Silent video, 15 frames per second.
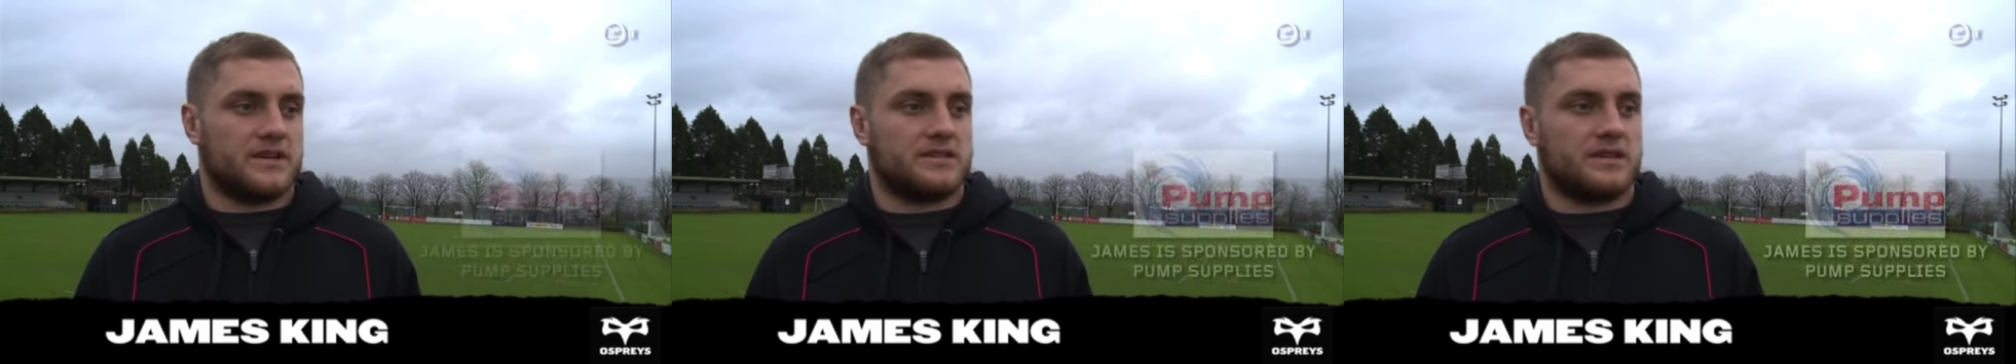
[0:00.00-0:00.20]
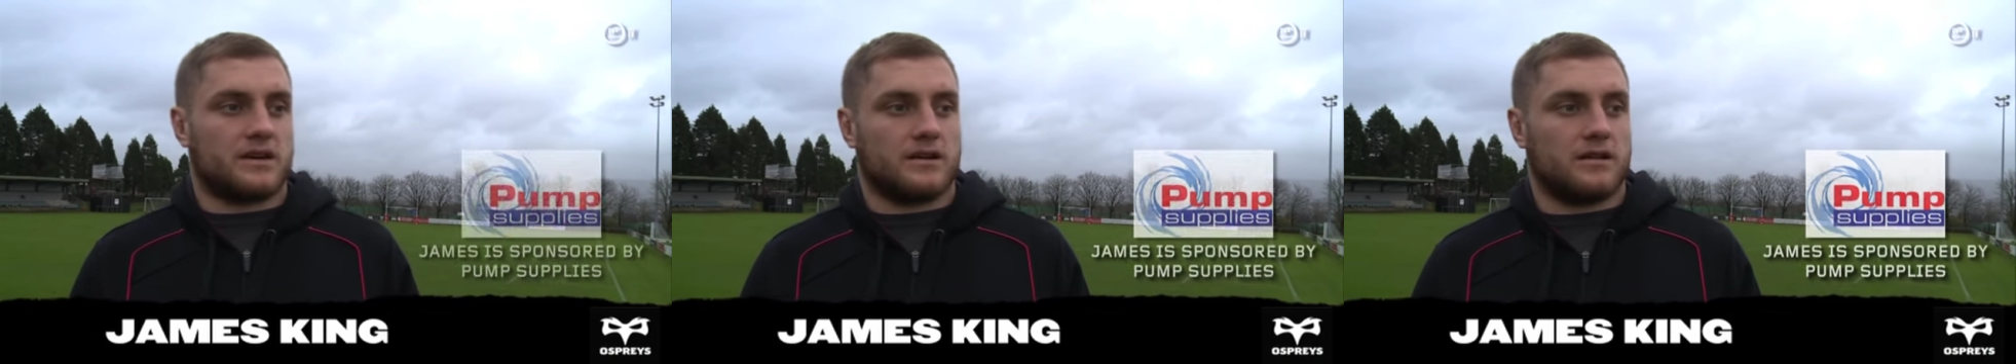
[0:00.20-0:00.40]

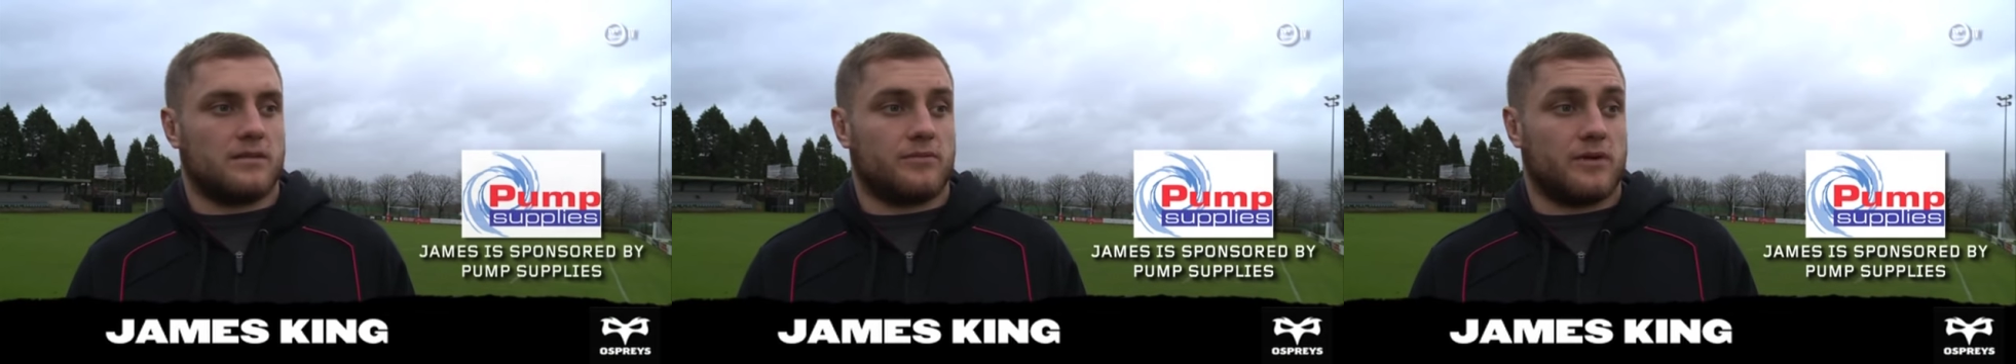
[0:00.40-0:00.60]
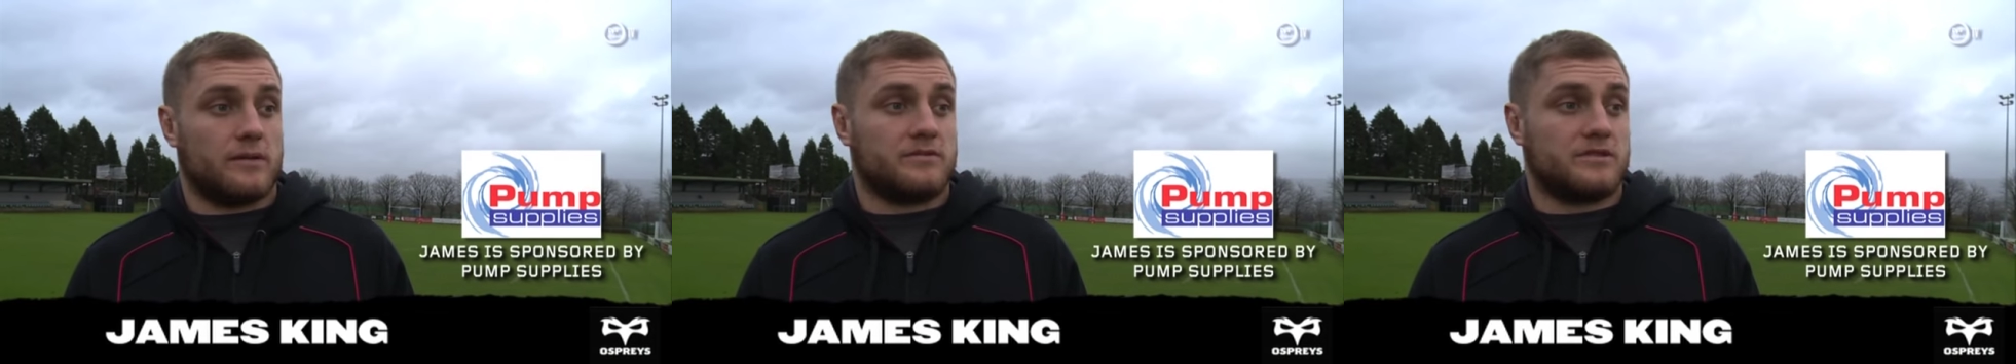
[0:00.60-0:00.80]
second in
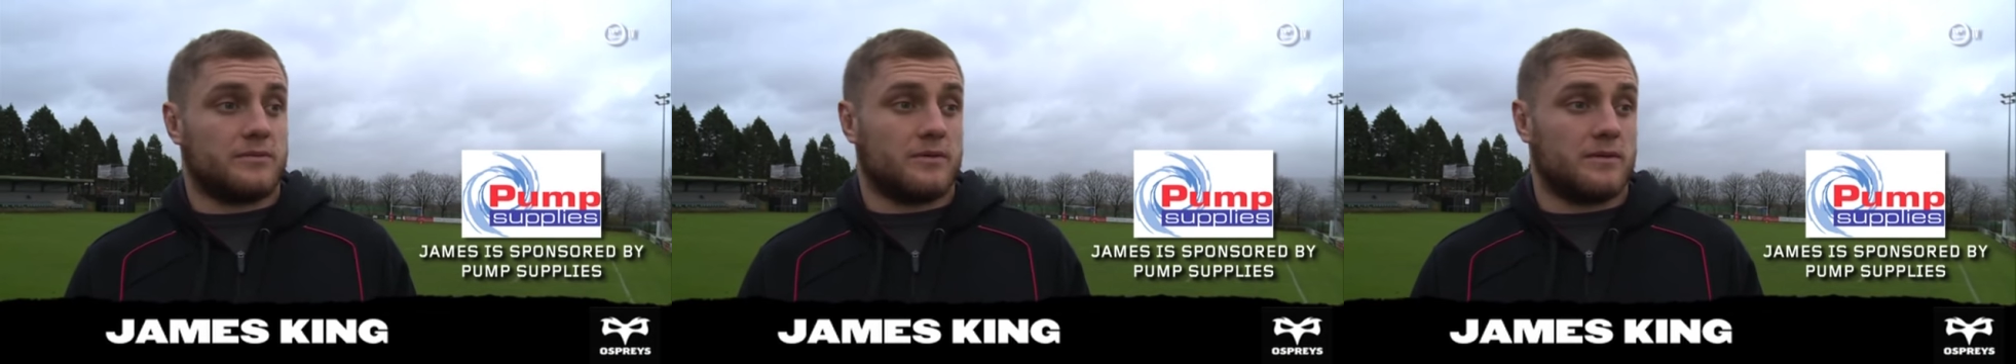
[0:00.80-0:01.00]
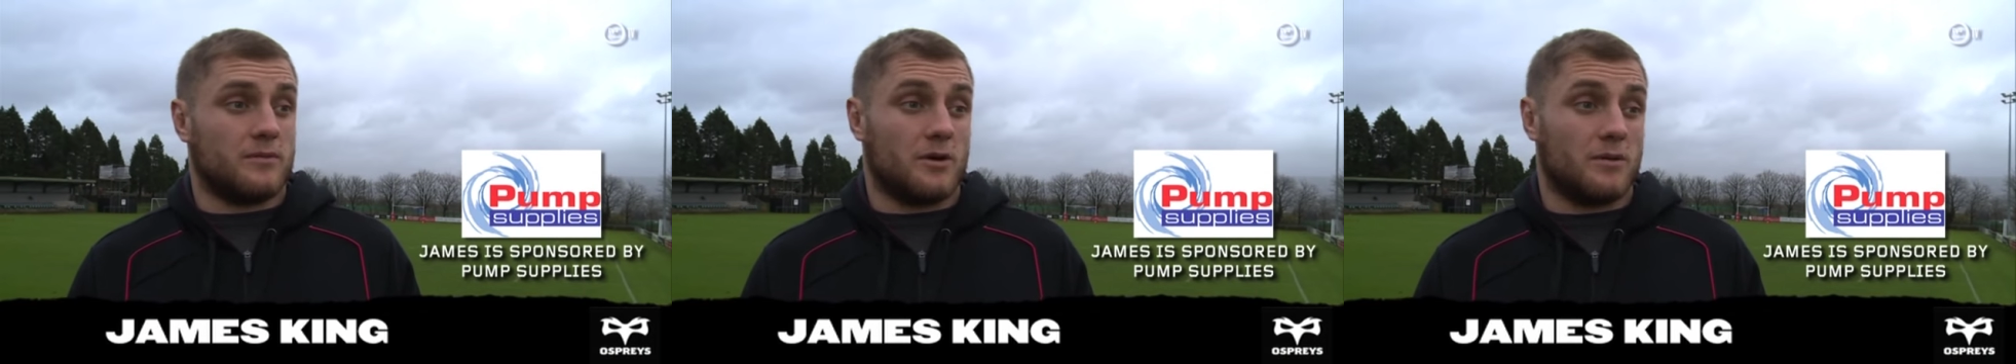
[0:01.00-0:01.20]
the
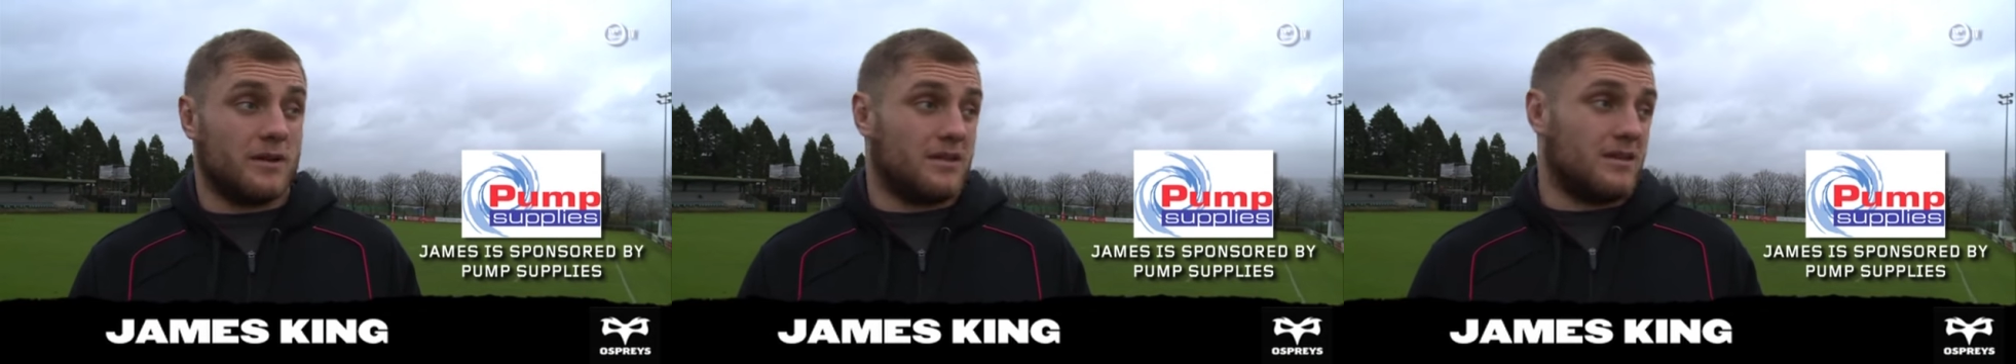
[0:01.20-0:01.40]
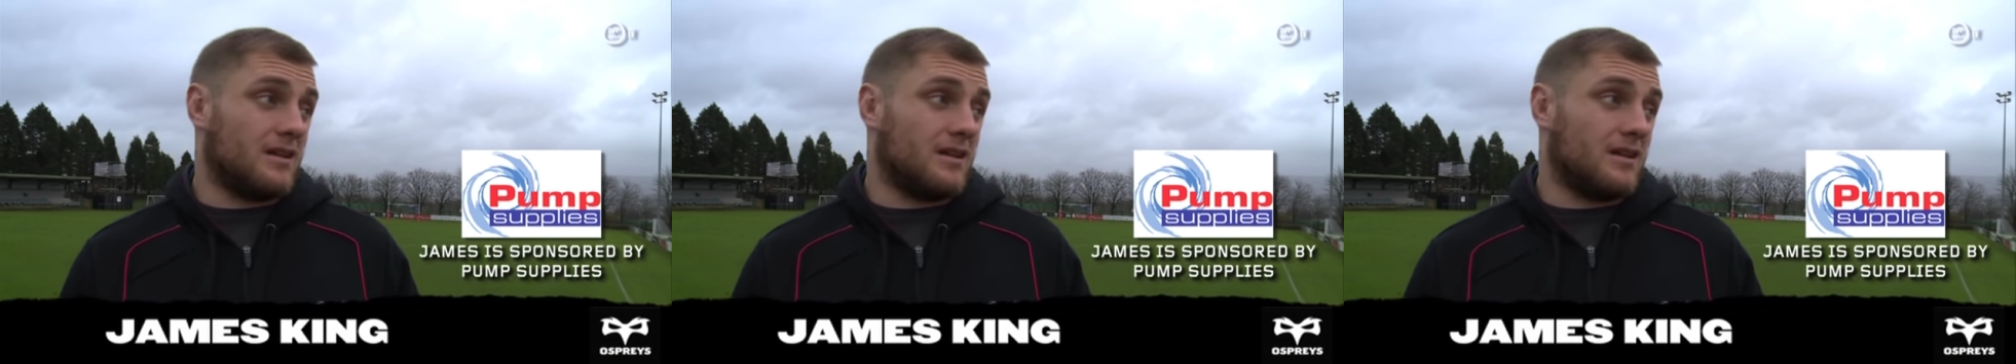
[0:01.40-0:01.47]
Premiership at the moment.